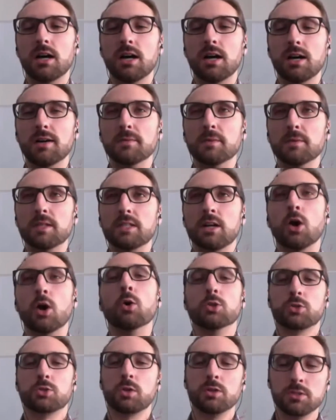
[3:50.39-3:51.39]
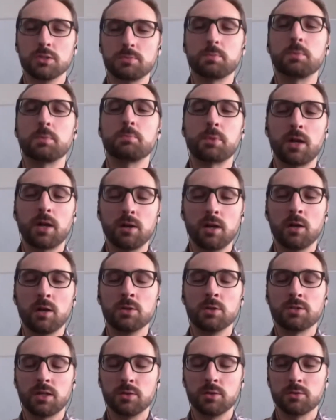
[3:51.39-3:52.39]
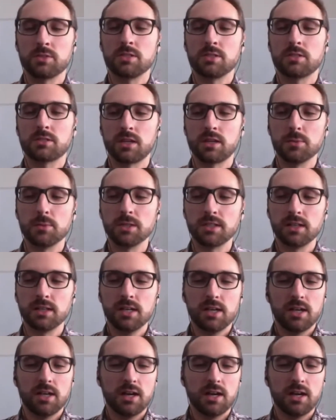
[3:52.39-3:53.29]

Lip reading: So I was describing